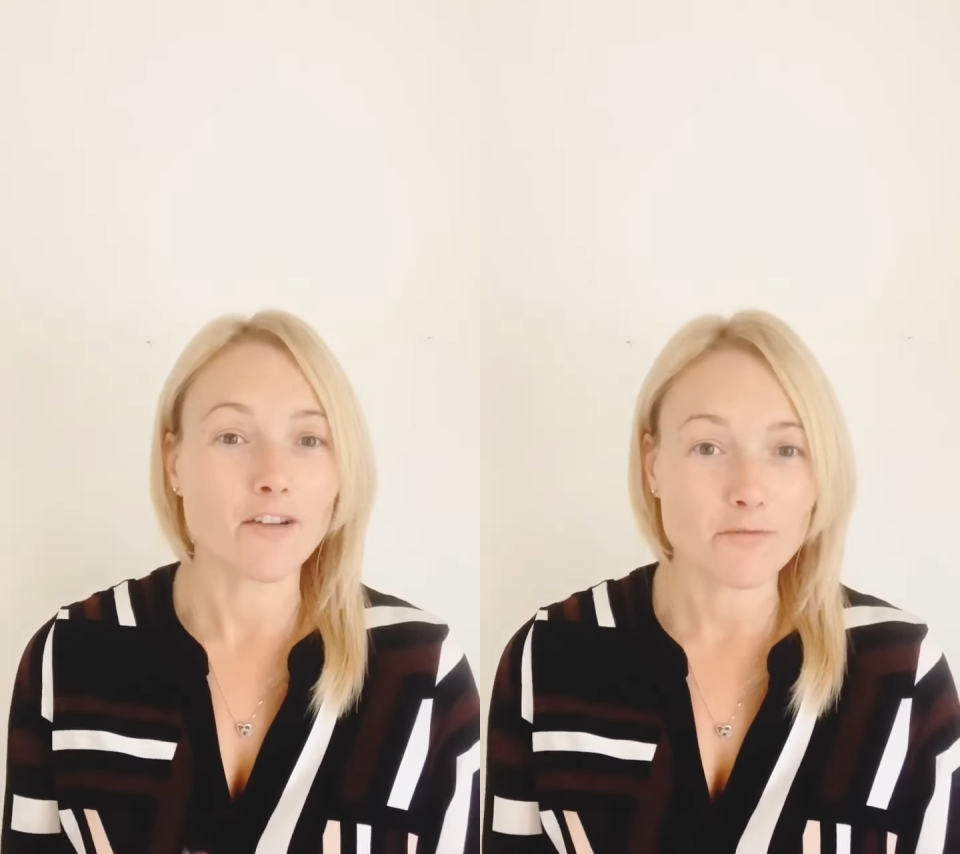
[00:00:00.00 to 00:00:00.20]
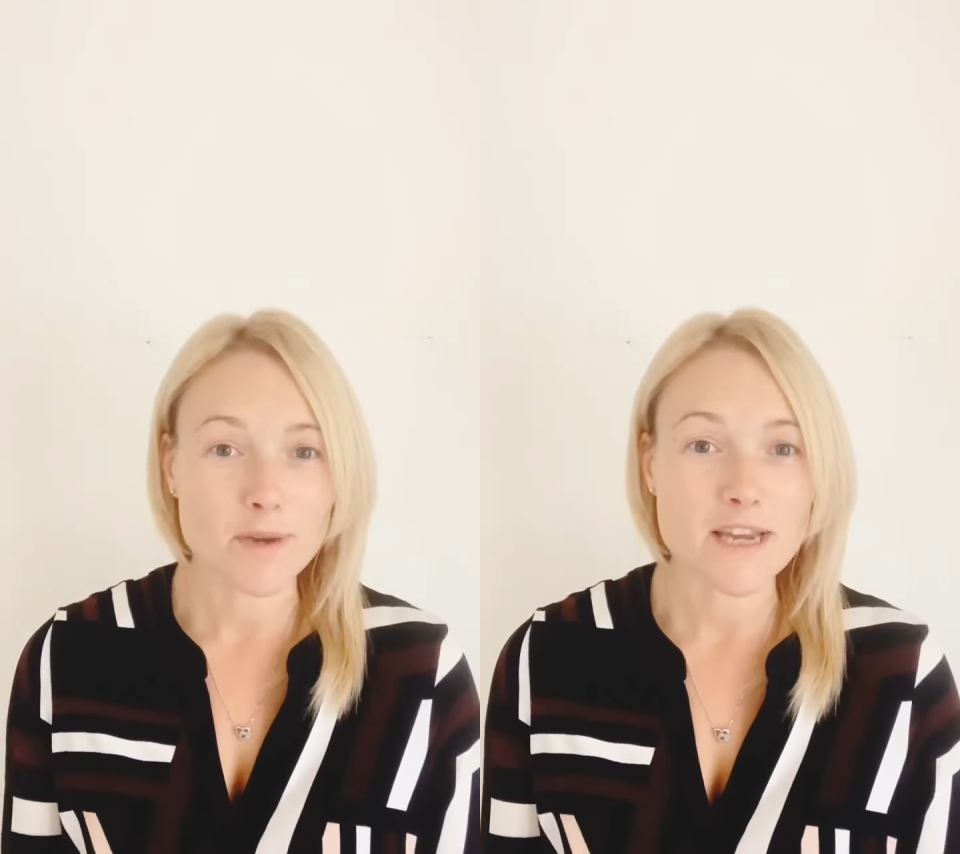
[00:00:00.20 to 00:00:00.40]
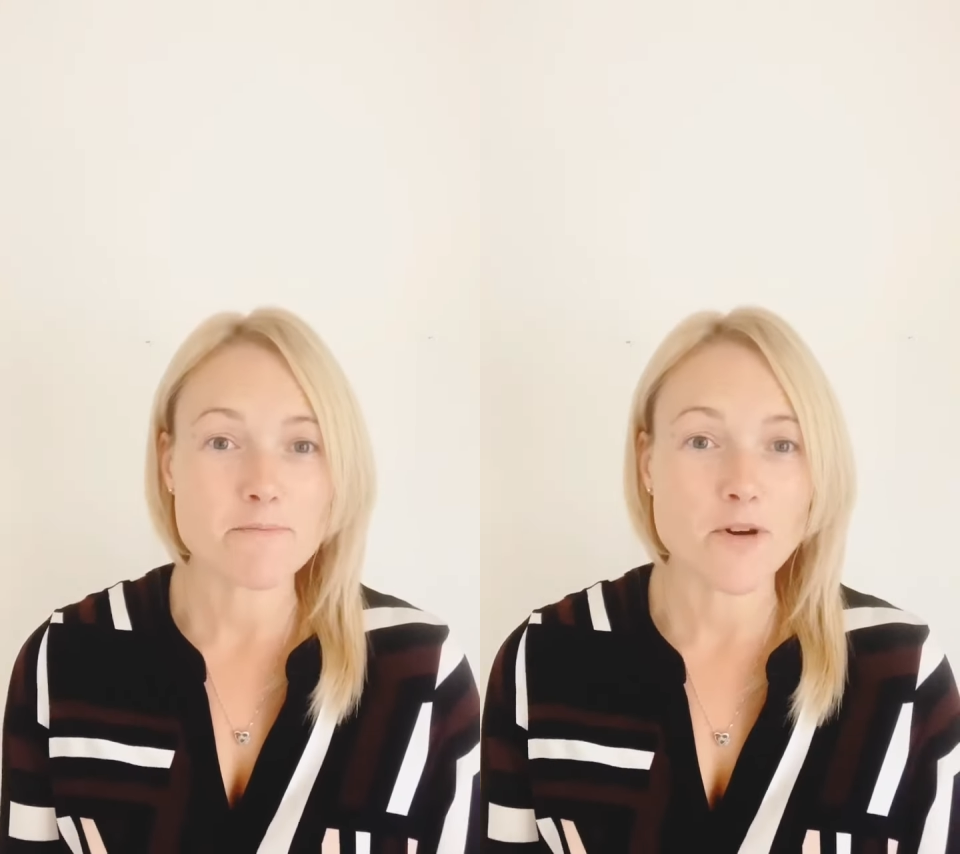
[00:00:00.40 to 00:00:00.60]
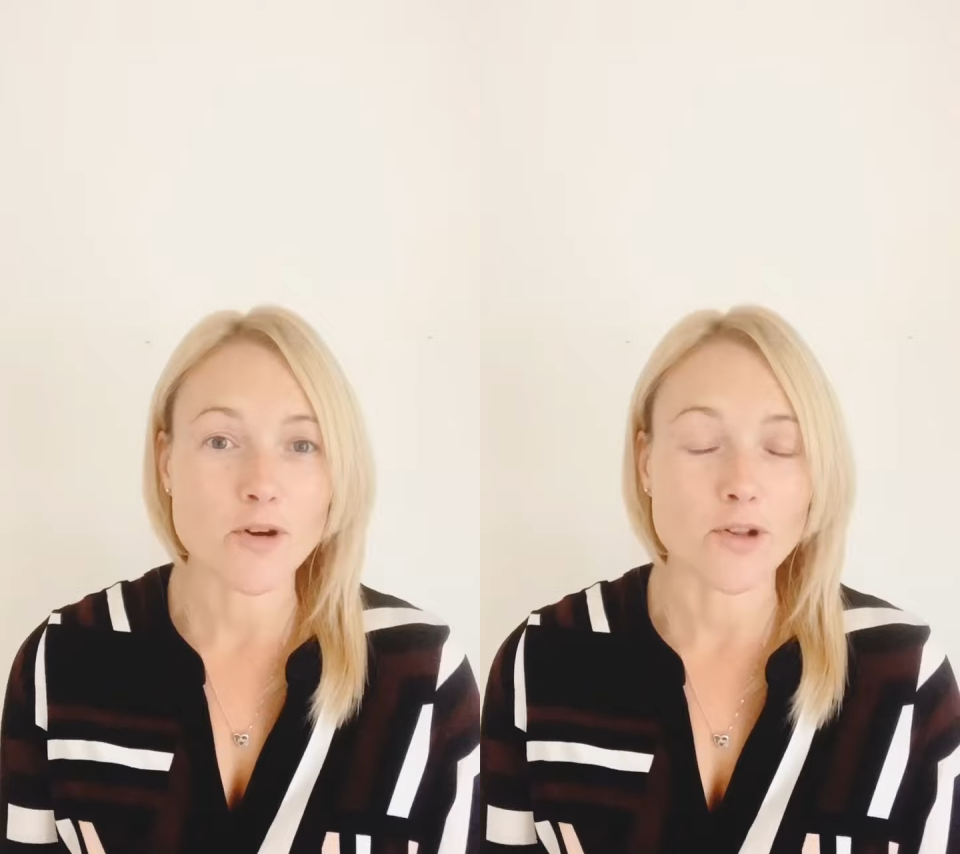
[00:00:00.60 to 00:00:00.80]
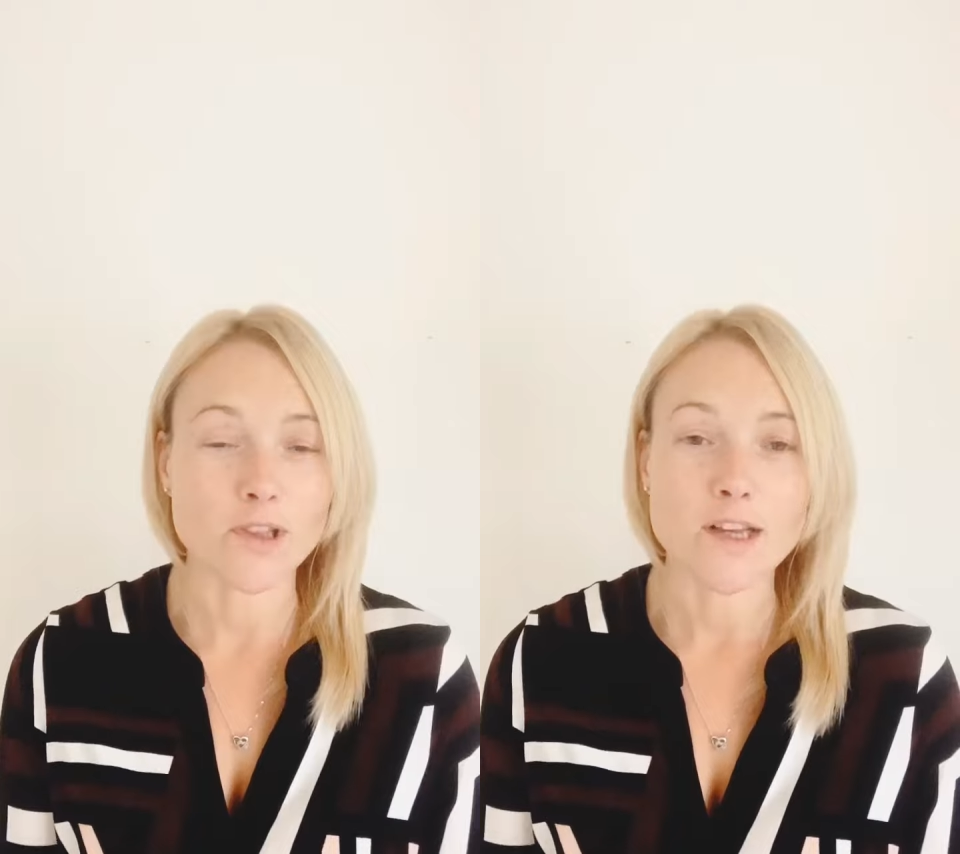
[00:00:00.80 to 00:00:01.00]
of
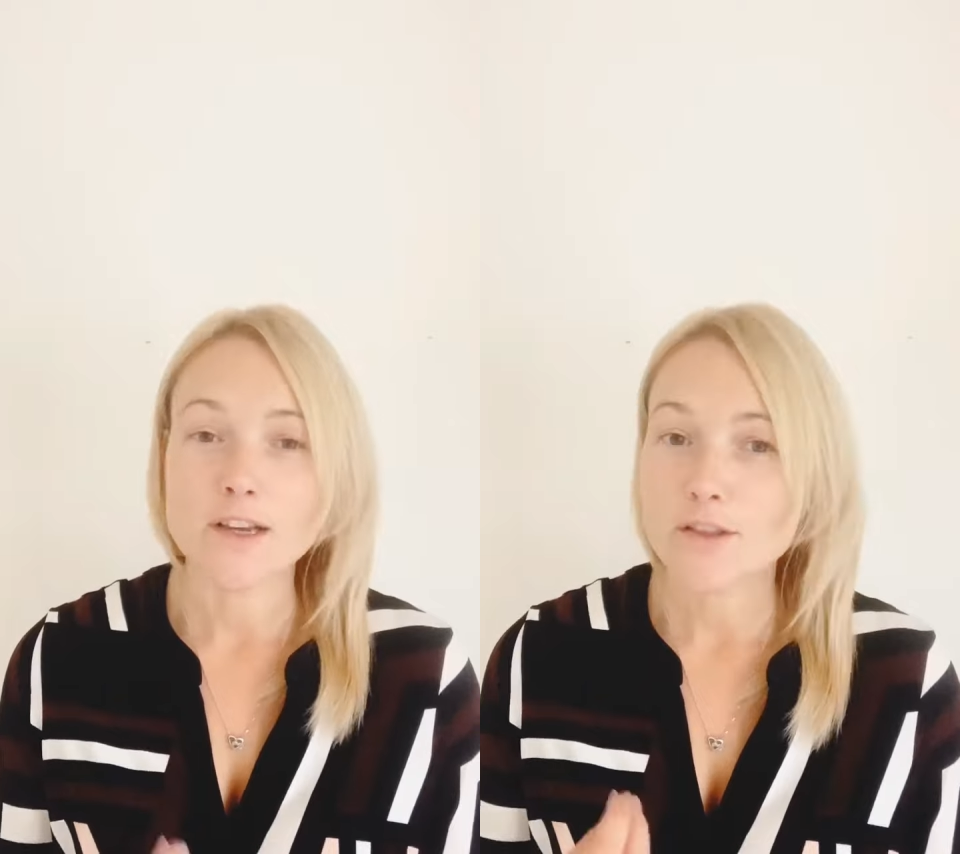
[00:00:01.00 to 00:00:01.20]
people